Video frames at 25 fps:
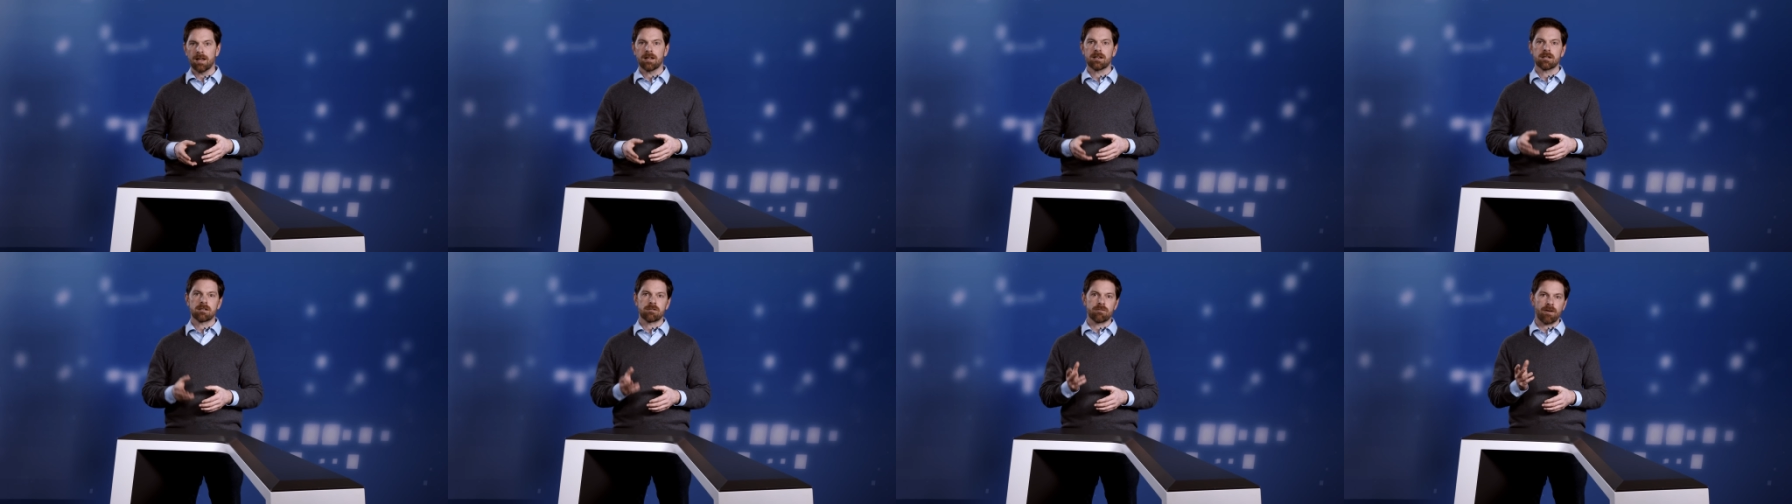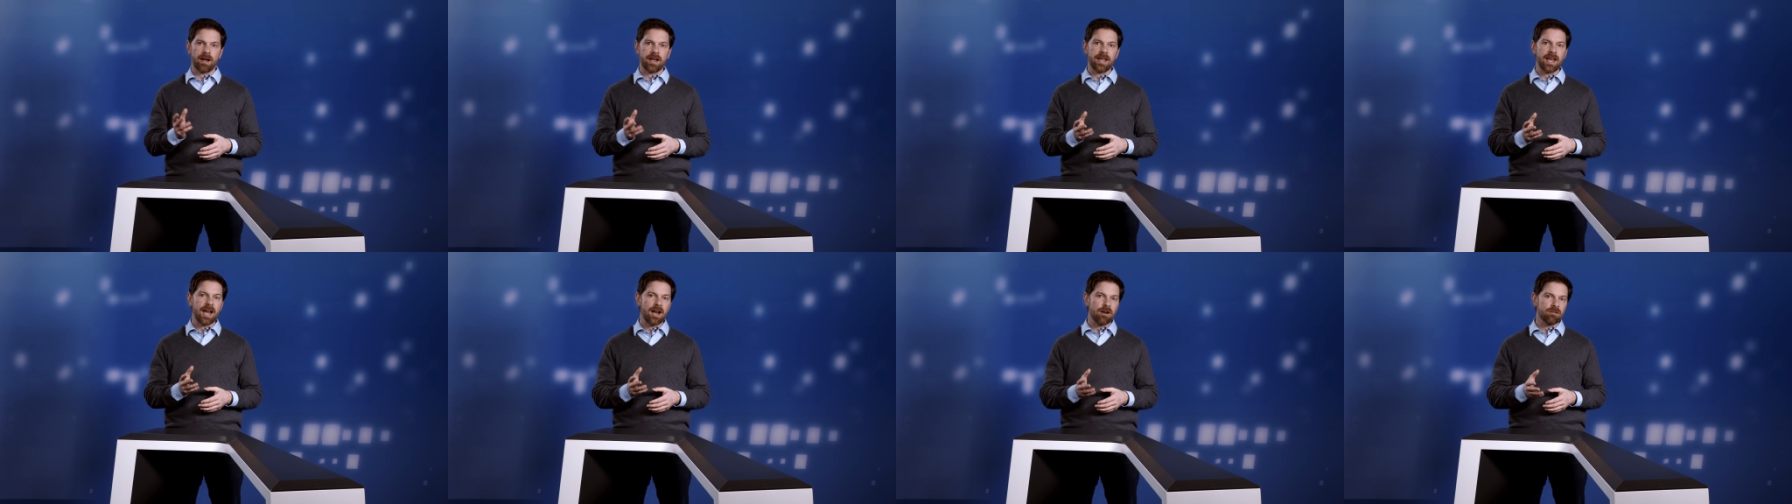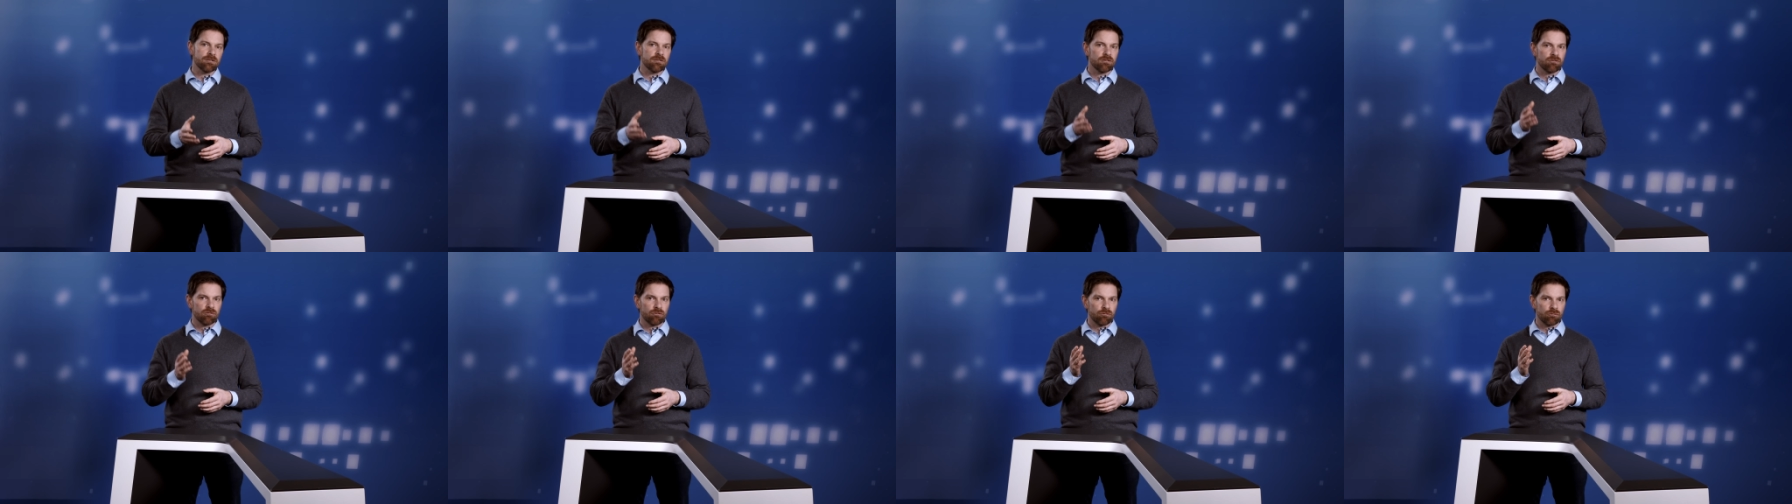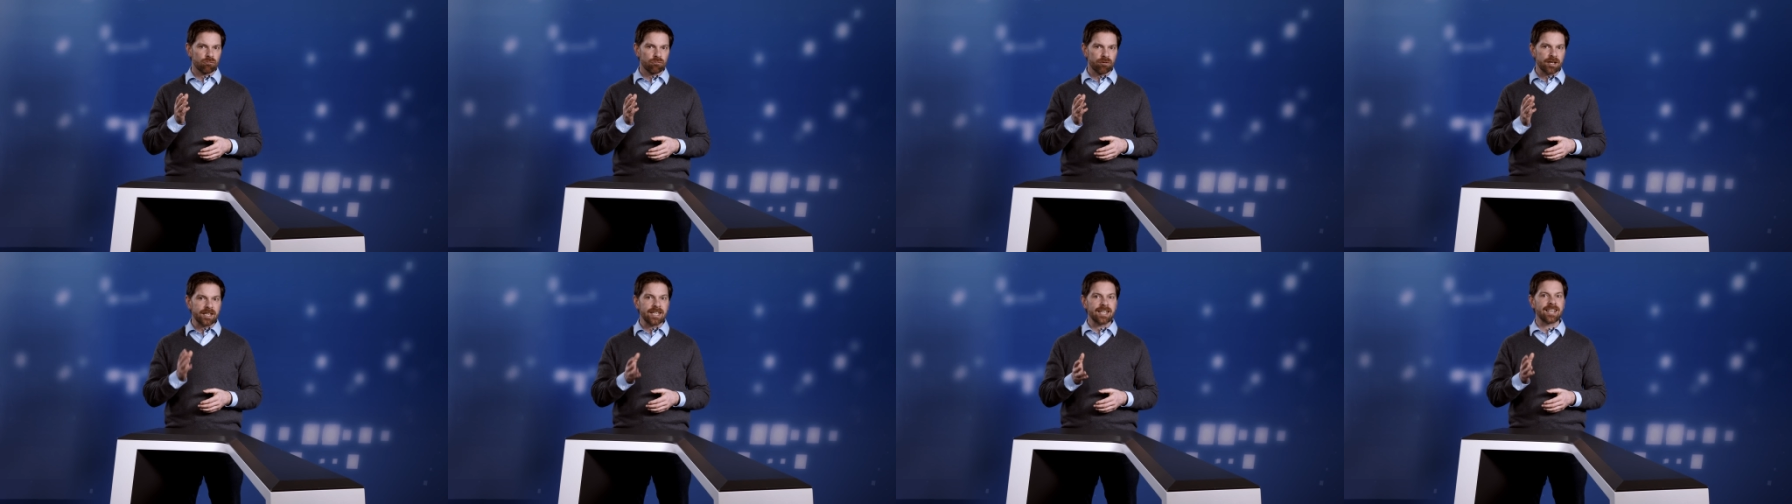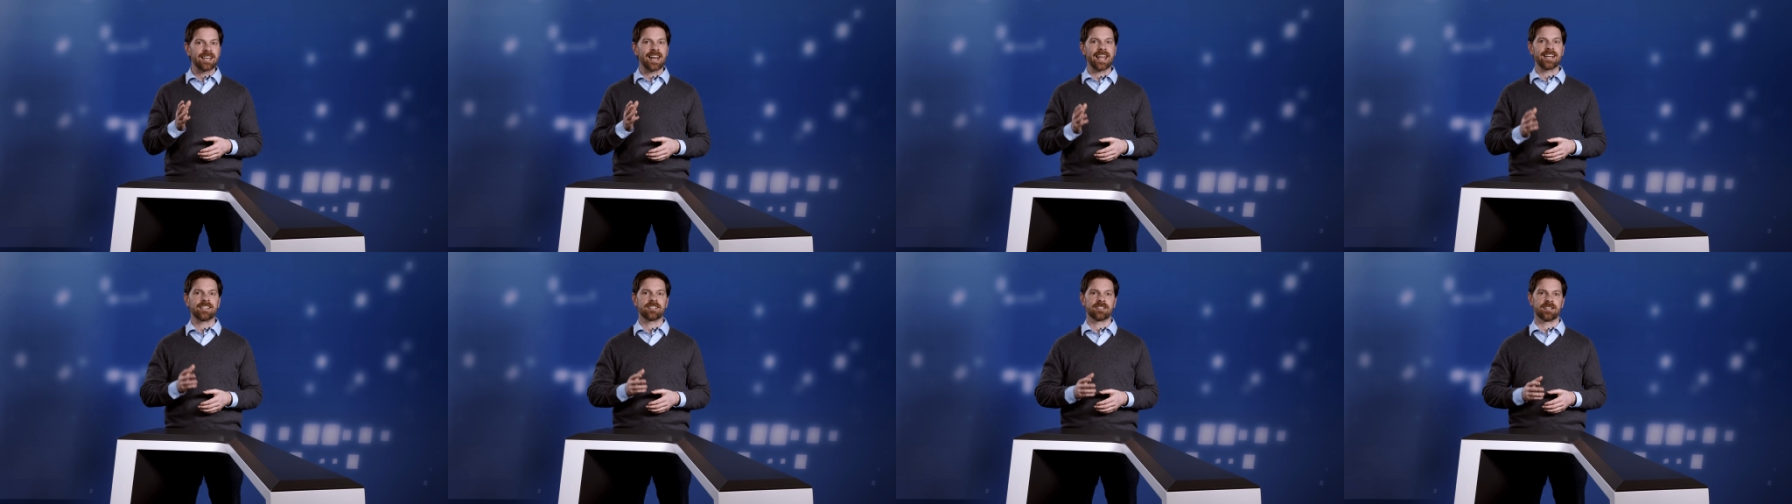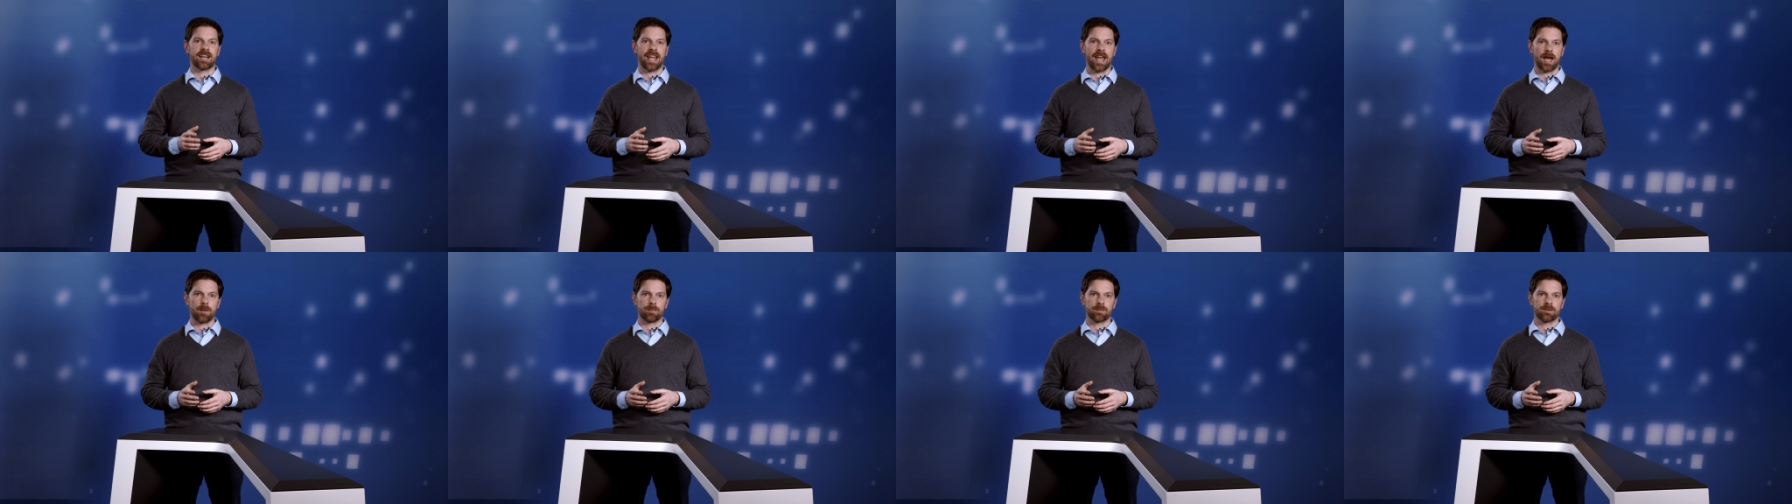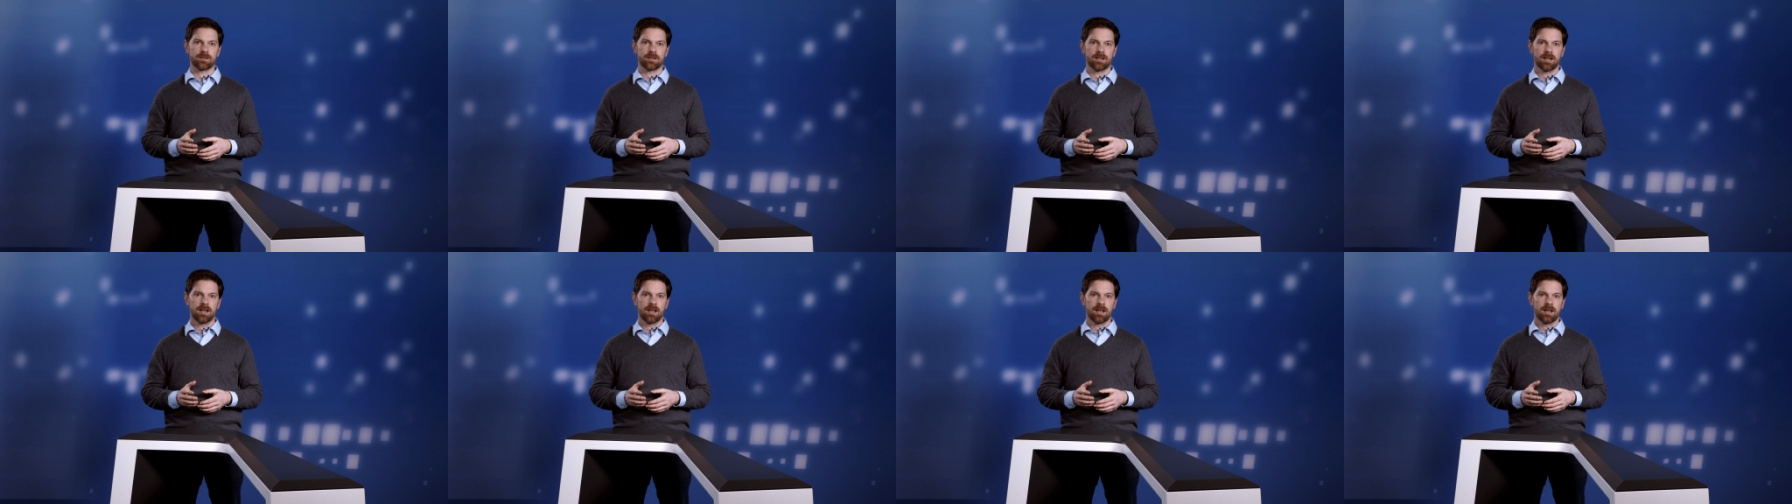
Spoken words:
try out Read It Later apps